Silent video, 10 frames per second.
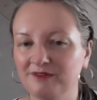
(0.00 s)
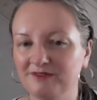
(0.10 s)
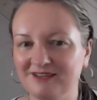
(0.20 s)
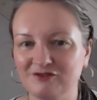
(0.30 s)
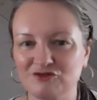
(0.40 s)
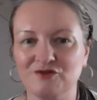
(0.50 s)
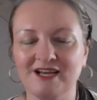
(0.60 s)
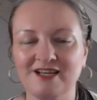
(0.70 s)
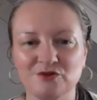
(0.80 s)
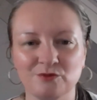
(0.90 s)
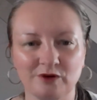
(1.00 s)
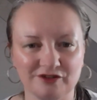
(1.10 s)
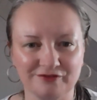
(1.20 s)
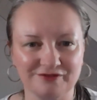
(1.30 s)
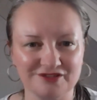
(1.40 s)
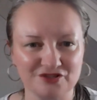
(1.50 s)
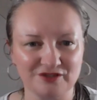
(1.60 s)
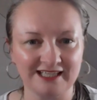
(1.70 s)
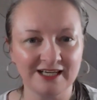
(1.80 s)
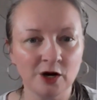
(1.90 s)
but they'll try to
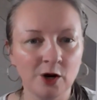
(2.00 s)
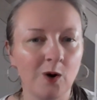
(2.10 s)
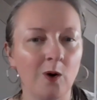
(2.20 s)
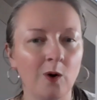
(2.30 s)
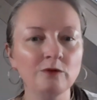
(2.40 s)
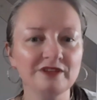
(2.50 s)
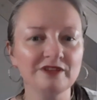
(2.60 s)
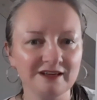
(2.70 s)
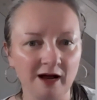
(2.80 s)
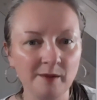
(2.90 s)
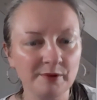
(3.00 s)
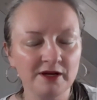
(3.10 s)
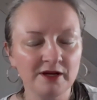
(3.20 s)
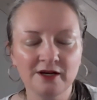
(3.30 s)
artificially hold it up,